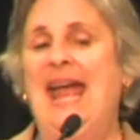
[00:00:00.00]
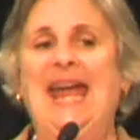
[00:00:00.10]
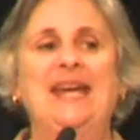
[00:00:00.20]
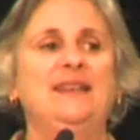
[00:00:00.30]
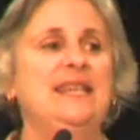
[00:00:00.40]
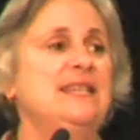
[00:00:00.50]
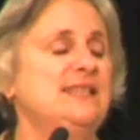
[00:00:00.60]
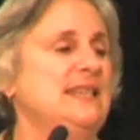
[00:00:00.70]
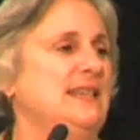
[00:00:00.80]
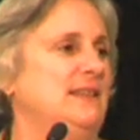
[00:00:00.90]
And
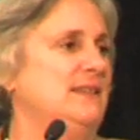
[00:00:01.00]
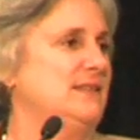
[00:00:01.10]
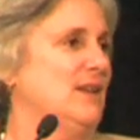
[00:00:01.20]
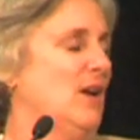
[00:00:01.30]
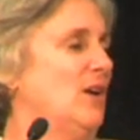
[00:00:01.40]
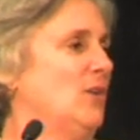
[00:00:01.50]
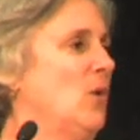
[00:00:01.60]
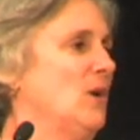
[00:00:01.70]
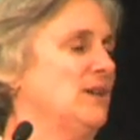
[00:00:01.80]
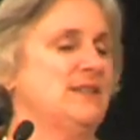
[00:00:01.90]
this is, of
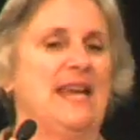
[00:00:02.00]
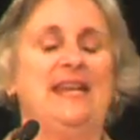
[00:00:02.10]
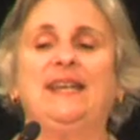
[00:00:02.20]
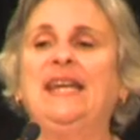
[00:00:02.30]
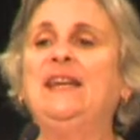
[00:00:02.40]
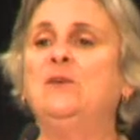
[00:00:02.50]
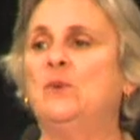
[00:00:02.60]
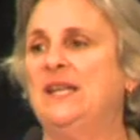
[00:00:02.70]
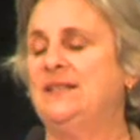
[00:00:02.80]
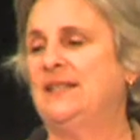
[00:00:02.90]
course, a key
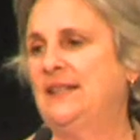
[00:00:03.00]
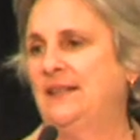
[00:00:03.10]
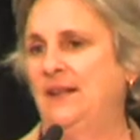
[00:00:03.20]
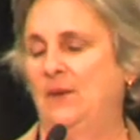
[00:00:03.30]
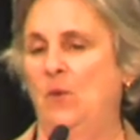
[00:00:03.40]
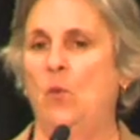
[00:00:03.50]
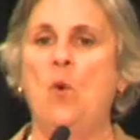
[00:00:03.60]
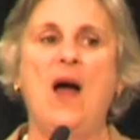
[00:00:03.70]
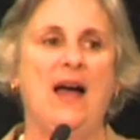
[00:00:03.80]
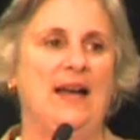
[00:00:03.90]
reason
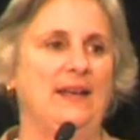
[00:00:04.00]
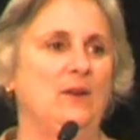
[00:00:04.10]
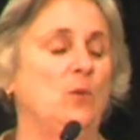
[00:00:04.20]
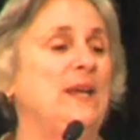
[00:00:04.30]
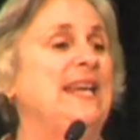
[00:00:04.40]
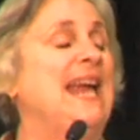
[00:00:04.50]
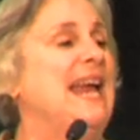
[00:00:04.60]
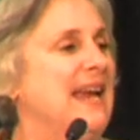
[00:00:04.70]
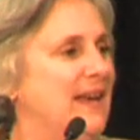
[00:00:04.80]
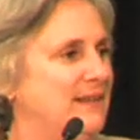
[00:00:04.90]
why we
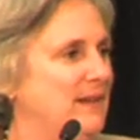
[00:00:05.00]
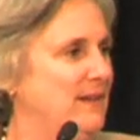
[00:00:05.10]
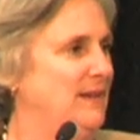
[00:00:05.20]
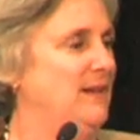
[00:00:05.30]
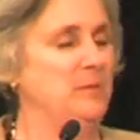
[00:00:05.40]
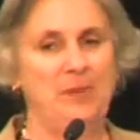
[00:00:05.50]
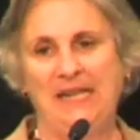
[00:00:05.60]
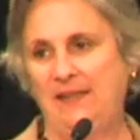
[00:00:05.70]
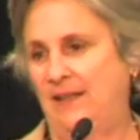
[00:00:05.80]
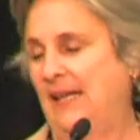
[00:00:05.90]
can
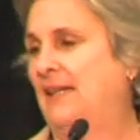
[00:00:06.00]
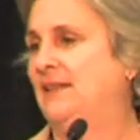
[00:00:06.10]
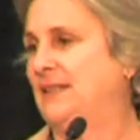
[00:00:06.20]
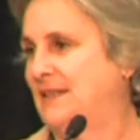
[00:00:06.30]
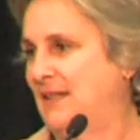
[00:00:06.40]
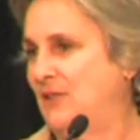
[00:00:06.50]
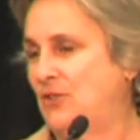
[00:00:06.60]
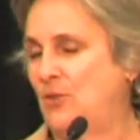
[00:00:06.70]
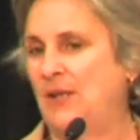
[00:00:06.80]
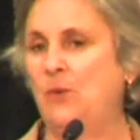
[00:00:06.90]
compete in this
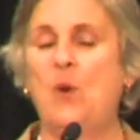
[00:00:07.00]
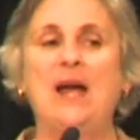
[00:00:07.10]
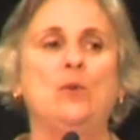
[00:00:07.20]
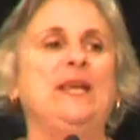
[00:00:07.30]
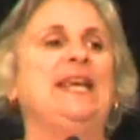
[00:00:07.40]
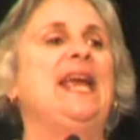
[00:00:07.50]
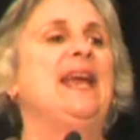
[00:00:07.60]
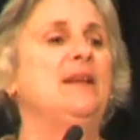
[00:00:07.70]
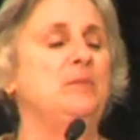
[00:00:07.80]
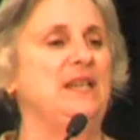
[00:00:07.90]
industry, why we
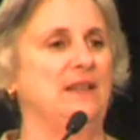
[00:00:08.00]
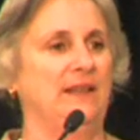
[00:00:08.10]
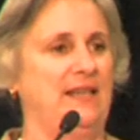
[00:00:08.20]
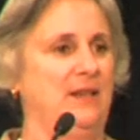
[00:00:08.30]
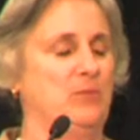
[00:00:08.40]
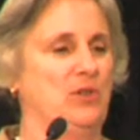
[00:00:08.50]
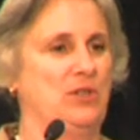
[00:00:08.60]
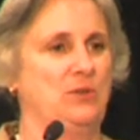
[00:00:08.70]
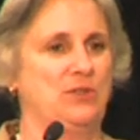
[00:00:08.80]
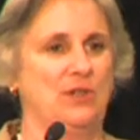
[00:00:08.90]
can be the leading
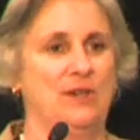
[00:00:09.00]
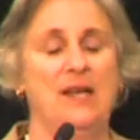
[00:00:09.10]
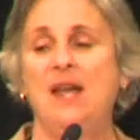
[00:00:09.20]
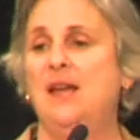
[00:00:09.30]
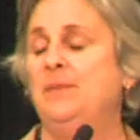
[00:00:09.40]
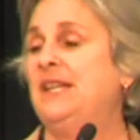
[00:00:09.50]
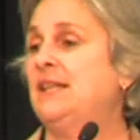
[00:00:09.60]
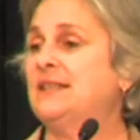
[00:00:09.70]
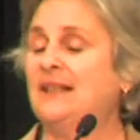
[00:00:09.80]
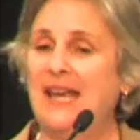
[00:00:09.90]
producer,
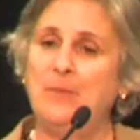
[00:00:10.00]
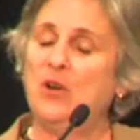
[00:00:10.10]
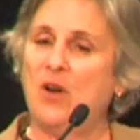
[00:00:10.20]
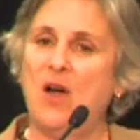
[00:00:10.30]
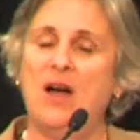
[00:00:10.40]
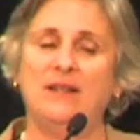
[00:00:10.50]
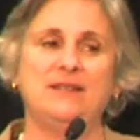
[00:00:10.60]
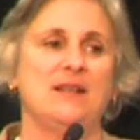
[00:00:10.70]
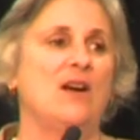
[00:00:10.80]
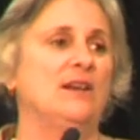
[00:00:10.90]
because labor
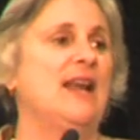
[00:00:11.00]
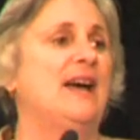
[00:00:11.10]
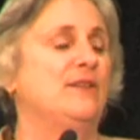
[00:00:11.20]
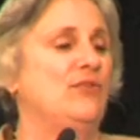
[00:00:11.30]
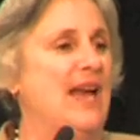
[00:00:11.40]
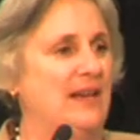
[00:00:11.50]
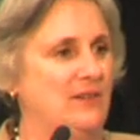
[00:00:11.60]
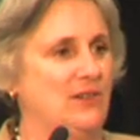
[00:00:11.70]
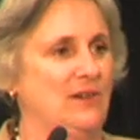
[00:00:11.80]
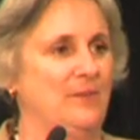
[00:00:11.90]
costs are not a
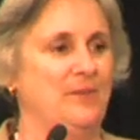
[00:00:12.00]
factor.